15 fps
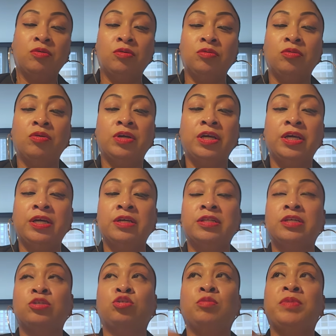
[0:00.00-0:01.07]
going on here
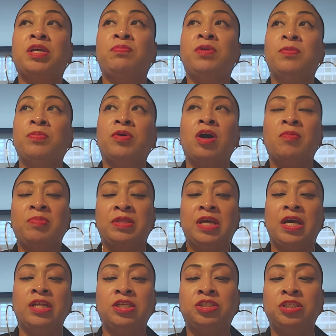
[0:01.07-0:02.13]
there's too many people up in
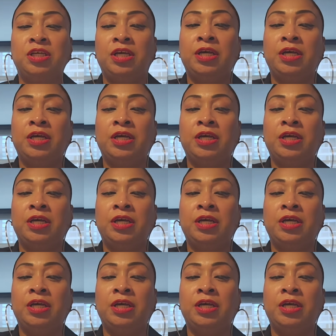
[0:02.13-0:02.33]
the energy